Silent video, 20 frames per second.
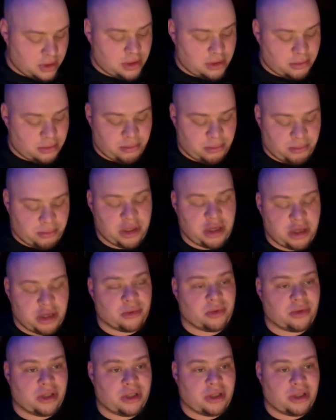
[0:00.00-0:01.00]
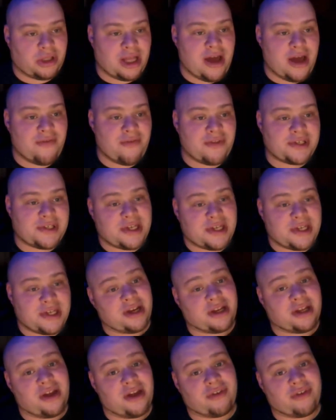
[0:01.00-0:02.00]
People love the stun gun
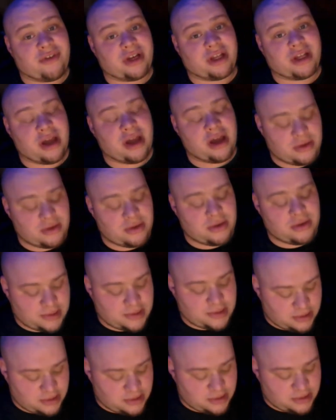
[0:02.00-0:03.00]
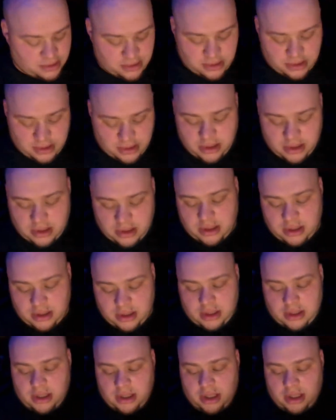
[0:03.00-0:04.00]
videos.
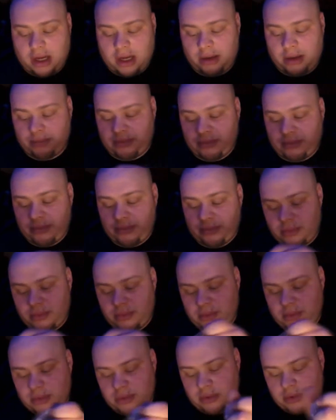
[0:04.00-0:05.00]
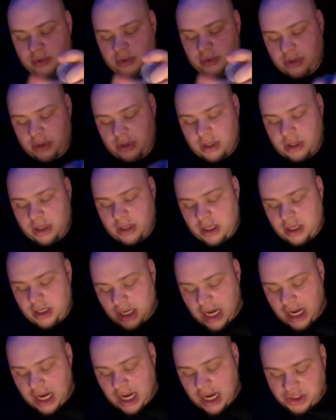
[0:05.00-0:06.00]
As you
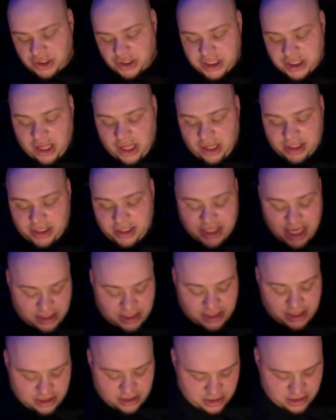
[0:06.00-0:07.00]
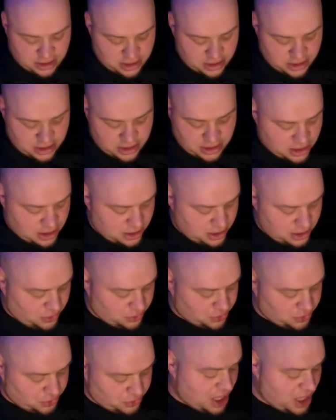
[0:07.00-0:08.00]
can tell, it's got the little
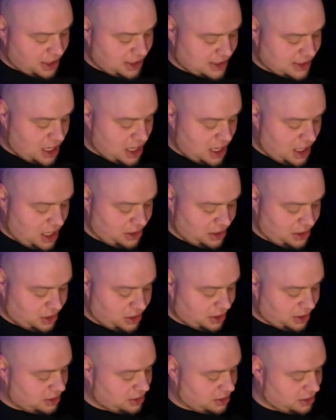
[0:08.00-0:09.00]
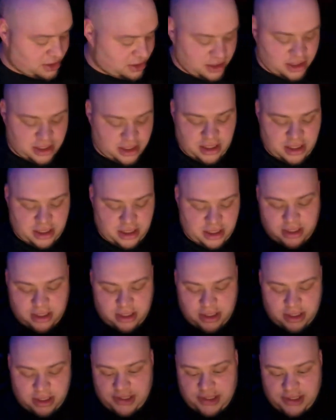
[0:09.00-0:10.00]
Chinese holiday looking
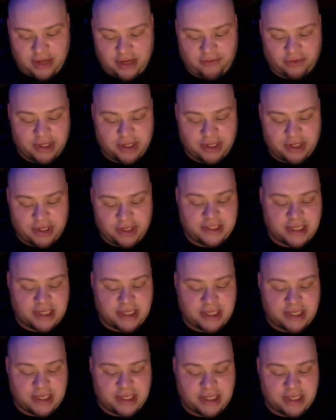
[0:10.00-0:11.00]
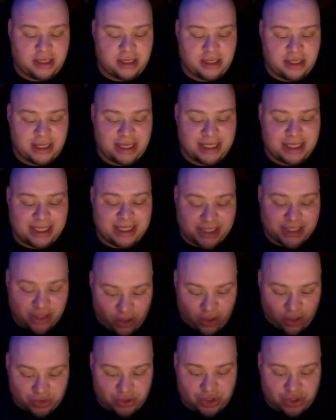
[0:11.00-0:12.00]
stuff on the inside. Got its own
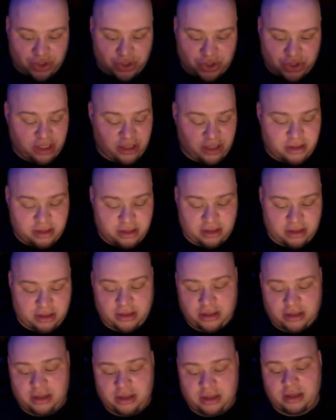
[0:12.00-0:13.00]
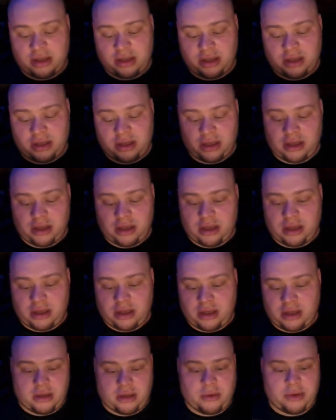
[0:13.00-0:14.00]
sheath
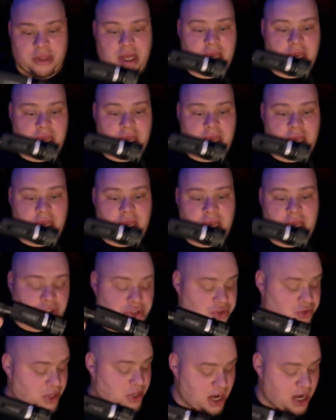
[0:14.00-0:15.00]
with a wrist strap.